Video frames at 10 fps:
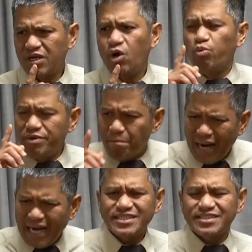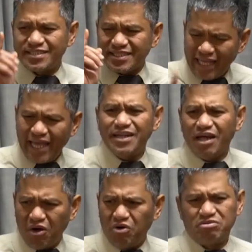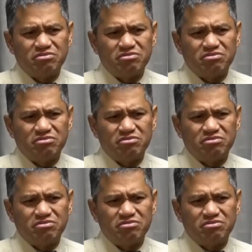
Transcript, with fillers: We must stand alone.